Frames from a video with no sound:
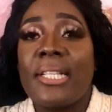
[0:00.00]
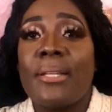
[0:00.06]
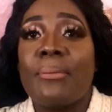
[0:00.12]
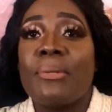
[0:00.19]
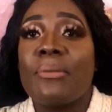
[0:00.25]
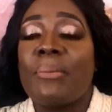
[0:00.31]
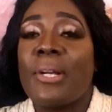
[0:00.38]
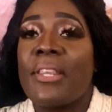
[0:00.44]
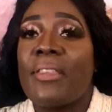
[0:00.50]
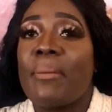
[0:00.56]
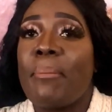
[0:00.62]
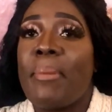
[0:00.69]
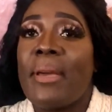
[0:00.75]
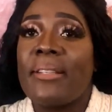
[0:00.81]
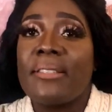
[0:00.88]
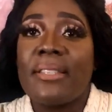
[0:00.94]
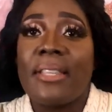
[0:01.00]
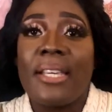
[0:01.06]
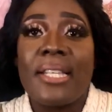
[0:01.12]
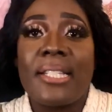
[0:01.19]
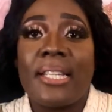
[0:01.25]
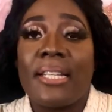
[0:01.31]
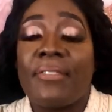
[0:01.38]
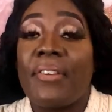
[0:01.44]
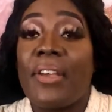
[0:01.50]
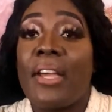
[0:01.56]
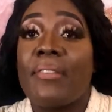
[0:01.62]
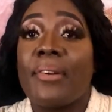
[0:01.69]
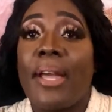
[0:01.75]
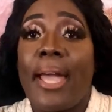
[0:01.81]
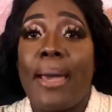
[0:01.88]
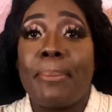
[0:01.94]
and it was one of the best things that could have
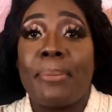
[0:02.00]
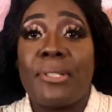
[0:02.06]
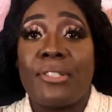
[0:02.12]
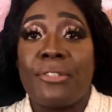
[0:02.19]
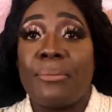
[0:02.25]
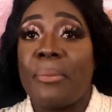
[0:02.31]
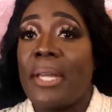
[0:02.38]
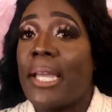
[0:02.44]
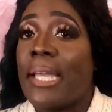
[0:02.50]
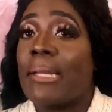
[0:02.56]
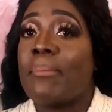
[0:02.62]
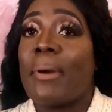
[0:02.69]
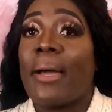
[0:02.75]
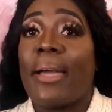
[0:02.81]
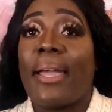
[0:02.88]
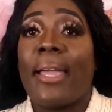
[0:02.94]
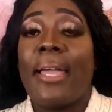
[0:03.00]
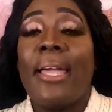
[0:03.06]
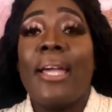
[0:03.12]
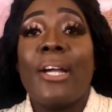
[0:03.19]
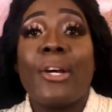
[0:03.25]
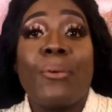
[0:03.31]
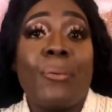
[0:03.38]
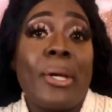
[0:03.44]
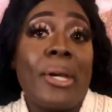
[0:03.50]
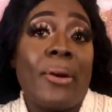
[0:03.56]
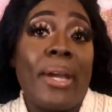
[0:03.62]
ever happened to me in my career.